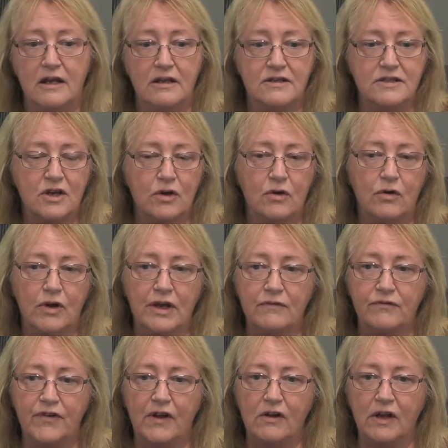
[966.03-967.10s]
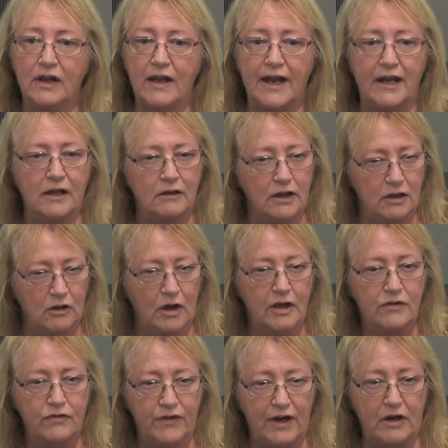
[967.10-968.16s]
So it felt like a little
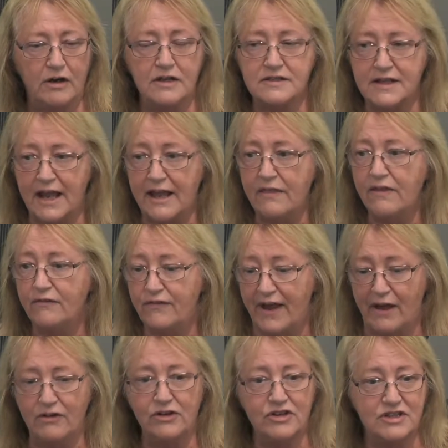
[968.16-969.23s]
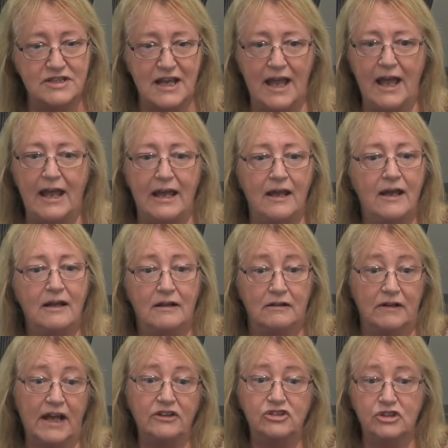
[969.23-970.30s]
unfairness. And the founders say,
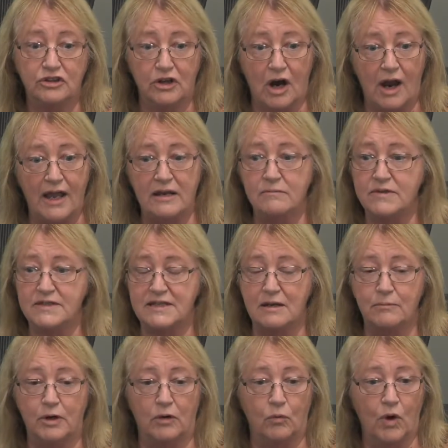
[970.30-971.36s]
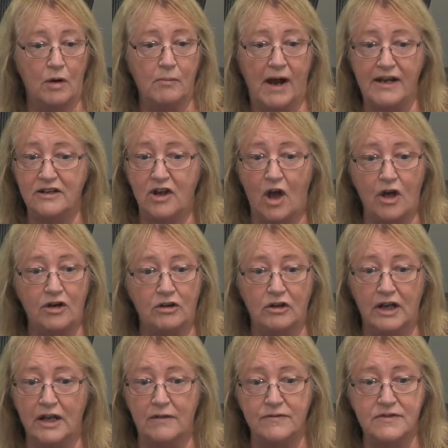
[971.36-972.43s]
let your items simmer. Where my daughter
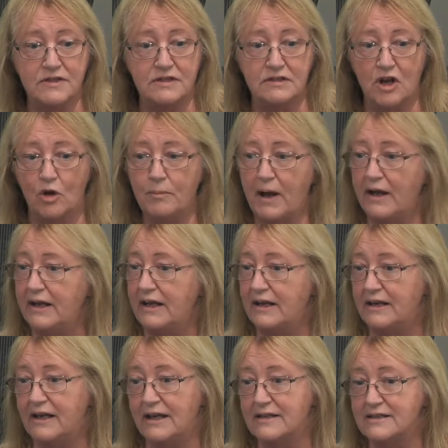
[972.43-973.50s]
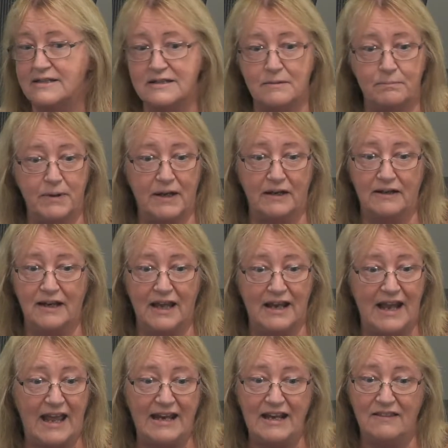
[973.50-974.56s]
lives, nobody gets to get
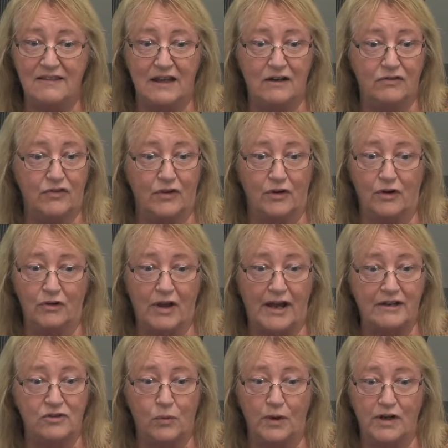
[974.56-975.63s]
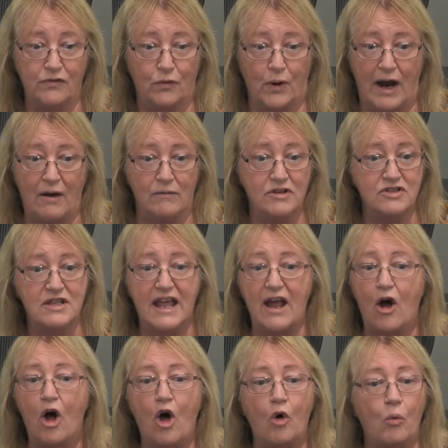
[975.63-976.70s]
anything for like 24 hours. They
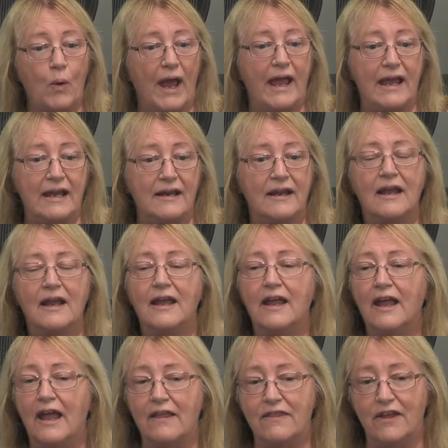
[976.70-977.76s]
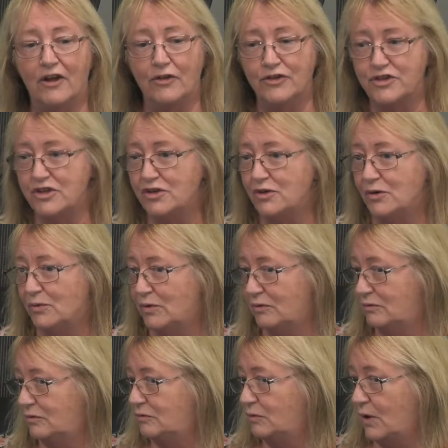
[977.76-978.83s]
all wait, and they'll do
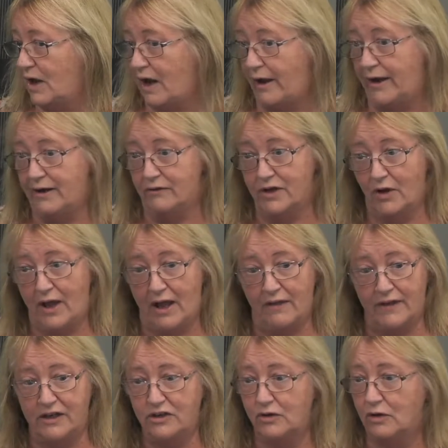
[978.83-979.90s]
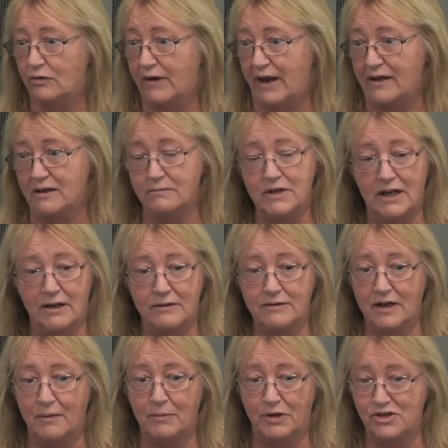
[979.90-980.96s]
what, I don't know how they do a random
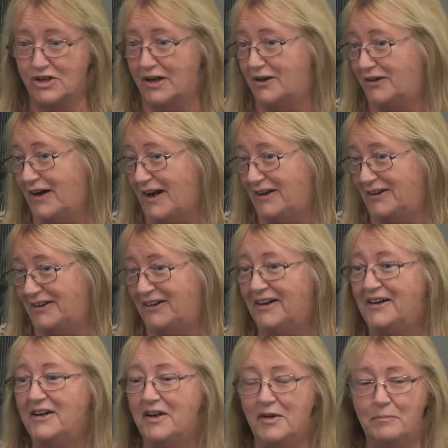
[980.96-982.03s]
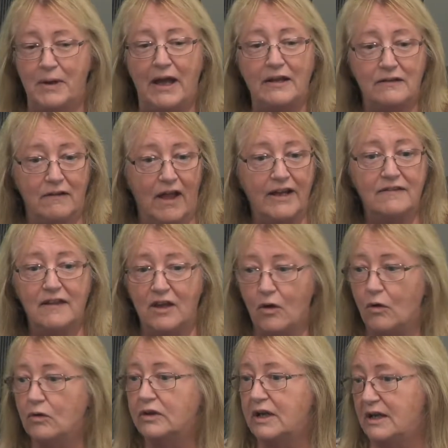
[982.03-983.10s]
number generator, but like the
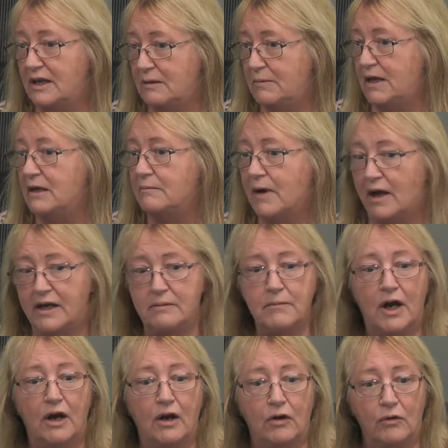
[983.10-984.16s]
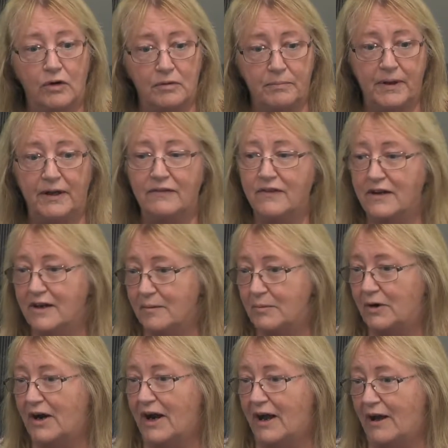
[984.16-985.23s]
old eeny, meeny, miny, mo, or pick the
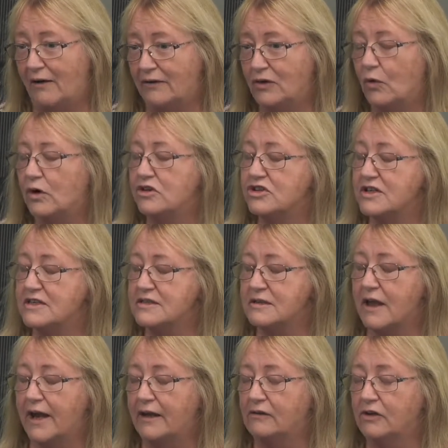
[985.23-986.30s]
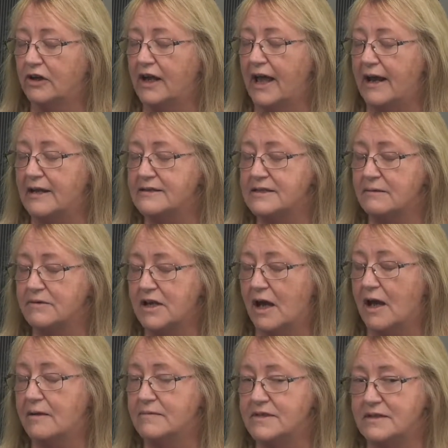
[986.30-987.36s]
number out, or just like look at it
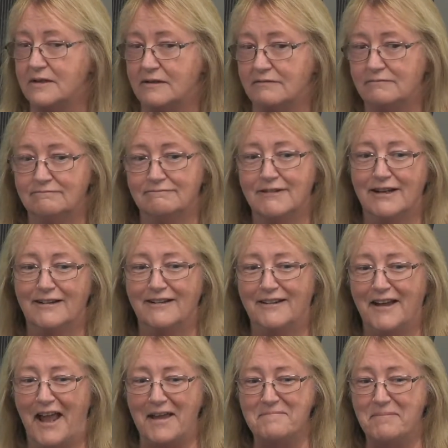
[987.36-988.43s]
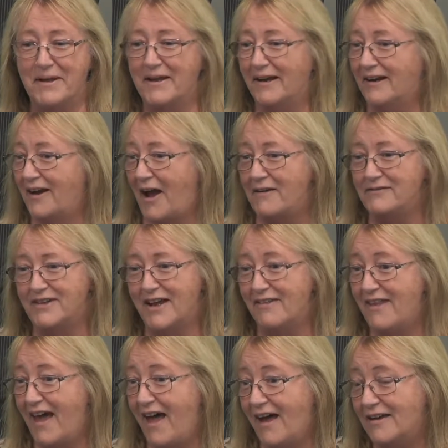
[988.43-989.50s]
sometimes and pick. I've done
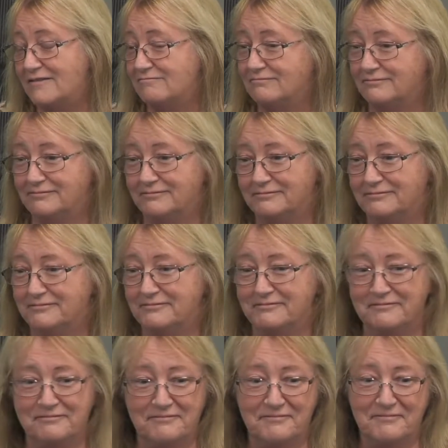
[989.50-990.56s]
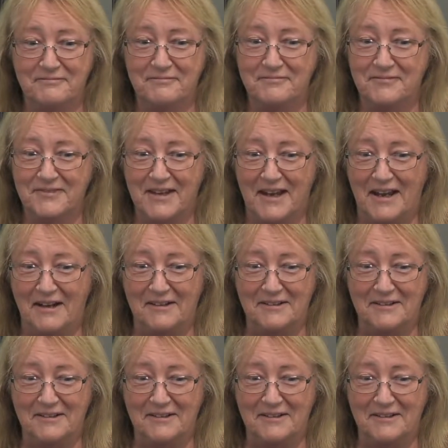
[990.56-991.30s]
that. Yeah.